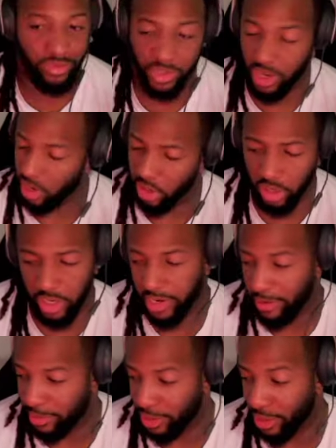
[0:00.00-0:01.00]
another good
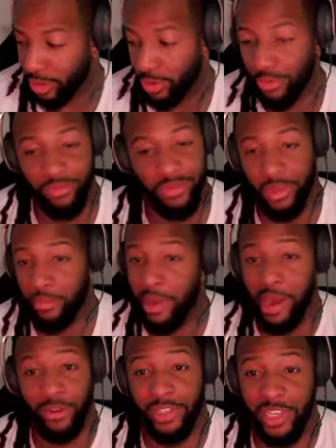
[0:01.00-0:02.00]
episode. The
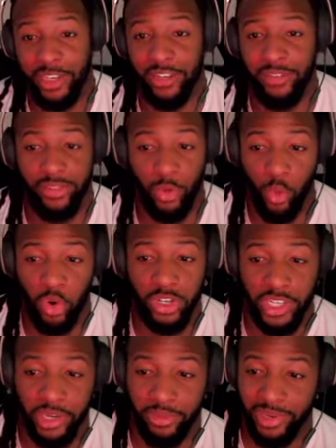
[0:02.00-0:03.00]
battle's here. The war is
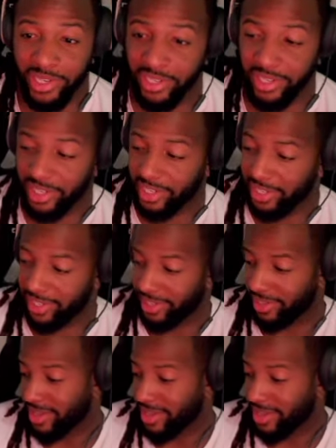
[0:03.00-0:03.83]
here, man. Uh,